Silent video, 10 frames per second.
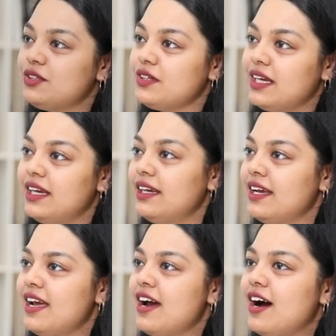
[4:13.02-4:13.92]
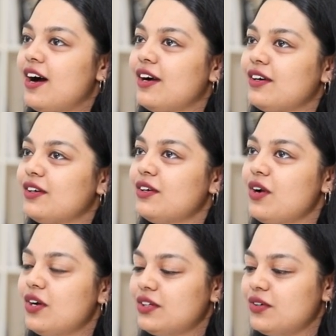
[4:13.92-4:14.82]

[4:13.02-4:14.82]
today are not